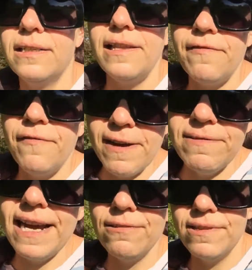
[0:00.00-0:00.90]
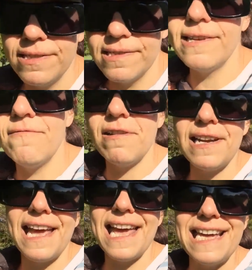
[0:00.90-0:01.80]
They found out
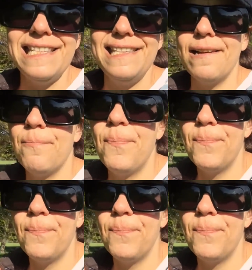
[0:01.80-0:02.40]
someone ate their